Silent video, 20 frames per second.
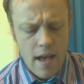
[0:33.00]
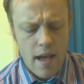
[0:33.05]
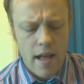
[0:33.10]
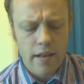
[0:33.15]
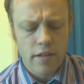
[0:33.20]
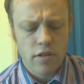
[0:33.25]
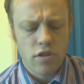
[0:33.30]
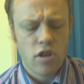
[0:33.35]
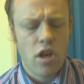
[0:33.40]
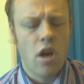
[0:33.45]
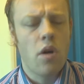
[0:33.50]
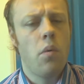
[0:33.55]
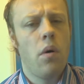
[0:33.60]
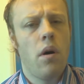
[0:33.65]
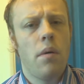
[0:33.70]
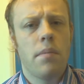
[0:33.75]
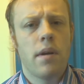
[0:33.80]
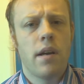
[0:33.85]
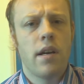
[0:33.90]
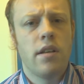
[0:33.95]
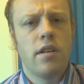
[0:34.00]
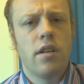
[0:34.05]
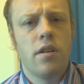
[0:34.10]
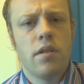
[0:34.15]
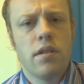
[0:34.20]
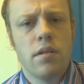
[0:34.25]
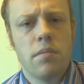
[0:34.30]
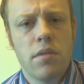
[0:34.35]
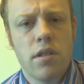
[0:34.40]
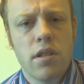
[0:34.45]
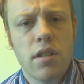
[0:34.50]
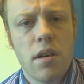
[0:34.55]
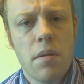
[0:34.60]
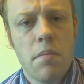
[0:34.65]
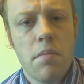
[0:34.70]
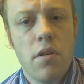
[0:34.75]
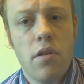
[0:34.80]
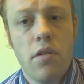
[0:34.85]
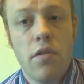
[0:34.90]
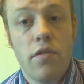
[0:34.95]
And so what I'm going to do is I'm just going
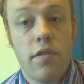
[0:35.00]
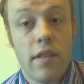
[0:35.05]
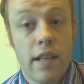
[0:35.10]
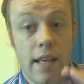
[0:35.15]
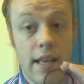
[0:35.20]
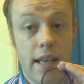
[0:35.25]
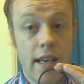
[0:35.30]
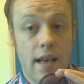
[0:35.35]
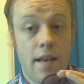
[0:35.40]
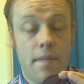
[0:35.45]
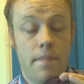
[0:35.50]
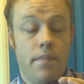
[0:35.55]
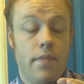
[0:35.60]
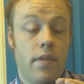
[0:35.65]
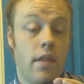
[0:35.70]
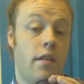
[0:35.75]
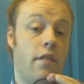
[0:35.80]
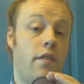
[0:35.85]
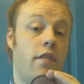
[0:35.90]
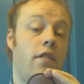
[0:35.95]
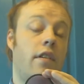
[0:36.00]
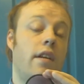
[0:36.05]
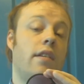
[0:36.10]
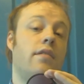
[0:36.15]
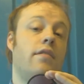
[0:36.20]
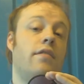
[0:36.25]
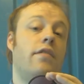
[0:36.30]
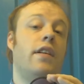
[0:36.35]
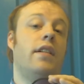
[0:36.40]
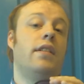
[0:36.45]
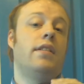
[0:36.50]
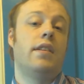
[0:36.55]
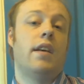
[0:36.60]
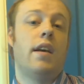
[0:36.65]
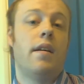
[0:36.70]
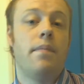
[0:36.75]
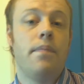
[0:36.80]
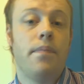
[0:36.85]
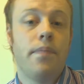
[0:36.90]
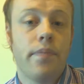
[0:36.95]
to move the um, fluorescent
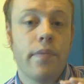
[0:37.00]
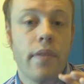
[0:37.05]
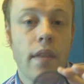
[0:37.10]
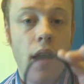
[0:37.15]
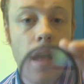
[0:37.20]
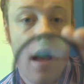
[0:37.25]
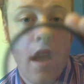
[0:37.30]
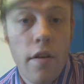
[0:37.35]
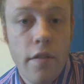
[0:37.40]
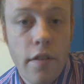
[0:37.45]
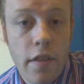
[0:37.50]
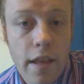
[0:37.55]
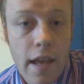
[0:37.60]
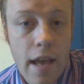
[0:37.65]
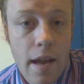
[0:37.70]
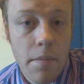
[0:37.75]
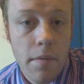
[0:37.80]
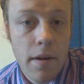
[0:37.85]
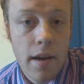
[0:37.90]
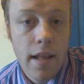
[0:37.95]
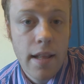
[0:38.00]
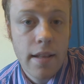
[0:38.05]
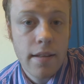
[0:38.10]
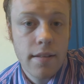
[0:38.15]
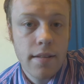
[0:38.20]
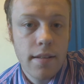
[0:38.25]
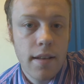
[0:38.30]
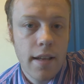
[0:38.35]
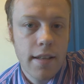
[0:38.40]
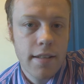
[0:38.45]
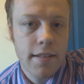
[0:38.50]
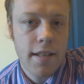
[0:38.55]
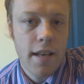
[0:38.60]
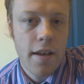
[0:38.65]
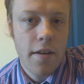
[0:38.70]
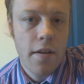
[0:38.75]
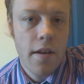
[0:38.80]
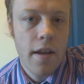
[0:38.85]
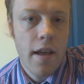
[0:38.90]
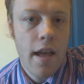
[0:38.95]
filter over the camera lens, like
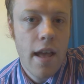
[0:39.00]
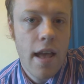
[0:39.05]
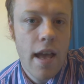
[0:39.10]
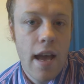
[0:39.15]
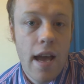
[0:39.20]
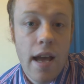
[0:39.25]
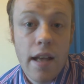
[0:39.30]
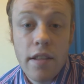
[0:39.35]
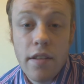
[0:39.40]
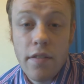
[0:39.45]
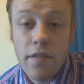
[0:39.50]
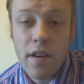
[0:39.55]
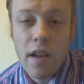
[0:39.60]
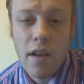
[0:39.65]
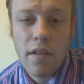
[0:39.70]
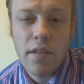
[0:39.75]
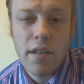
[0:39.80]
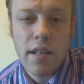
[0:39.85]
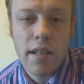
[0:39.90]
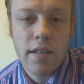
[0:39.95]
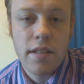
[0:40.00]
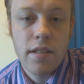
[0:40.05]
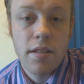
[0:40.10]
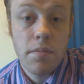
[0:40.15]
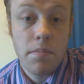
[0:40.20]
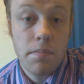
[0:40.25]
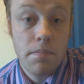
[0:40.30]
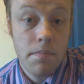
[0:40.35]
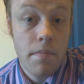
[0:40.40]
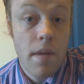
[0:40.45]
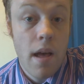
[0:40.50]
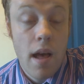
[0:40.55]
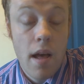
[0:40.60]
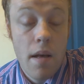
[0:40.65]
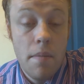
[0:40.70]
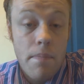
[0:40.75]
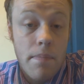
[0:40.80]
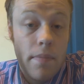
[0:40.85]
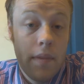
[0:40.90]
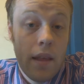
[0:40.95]
so. As you've noticed,
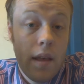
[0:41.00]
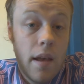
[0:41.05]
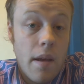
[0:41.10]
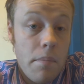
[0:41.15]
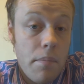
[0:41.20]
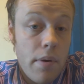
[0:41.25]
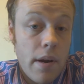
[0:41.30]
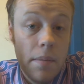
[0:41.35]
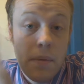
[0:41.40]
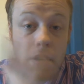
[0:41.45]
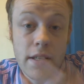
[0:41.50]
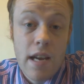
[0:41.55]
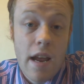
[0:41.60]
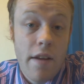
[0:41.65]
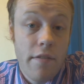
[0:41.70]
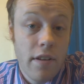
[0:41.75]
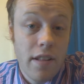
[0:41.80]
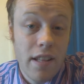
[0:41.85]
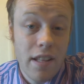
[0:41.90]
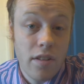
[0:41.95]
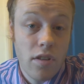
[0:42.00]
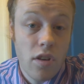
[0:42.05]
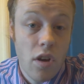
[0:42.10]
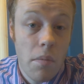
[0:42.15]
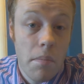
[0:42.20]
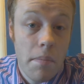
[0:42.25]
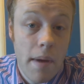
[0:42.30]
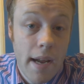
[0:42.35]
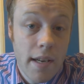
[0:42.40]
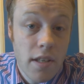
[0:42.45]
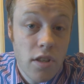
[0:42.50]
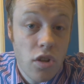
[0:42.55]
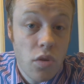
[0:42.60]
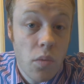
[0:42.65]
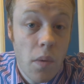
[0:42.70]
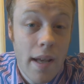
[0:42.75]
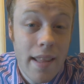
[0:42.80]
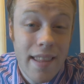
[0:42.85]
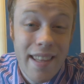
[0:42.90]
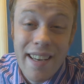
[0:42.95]
um, pretty much everything's gone back to
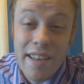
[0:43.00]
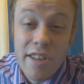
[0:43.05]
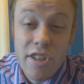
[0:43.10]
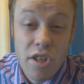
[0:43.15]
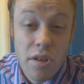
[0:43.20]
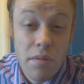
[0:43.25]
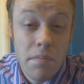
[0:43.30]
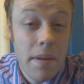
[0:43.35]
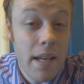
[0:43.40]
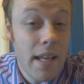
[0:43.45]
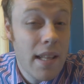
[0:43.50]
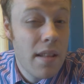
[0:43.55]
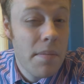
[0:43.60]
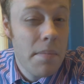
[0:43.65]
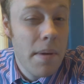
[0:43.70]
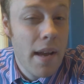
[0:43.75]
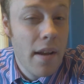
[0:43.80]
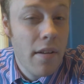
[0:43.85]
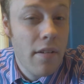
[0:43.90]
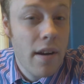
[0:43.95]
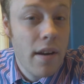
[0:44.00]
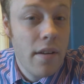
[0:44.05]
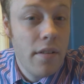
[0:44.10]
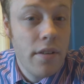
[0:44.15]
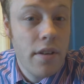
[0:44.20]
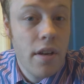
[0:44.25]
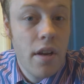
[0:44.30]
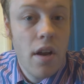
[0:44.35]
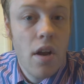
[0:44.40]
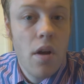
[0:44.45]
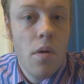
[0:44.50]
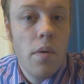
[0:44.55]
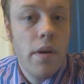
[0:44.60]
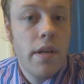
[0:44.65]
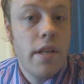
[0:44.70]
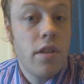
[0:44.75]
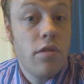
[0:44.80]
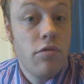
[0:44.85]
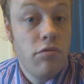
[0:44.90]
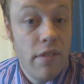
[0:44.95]
the way that it should be in the background,
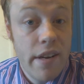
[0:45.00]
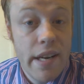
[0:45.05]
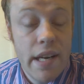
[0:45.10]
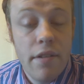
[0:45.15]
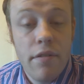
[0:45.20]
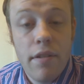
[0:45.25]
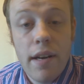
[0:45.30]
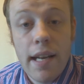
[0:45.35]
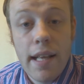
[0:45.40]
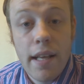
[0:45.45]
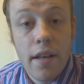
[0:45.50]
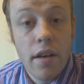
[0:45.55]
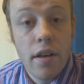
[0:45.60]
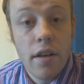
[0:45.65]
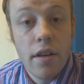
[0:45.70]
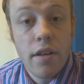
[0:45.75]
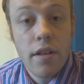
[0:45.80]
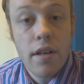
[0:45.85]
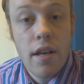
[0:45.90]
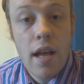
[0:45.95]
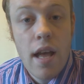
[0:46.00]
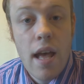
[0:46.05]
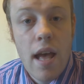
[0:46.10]
which is really, really good.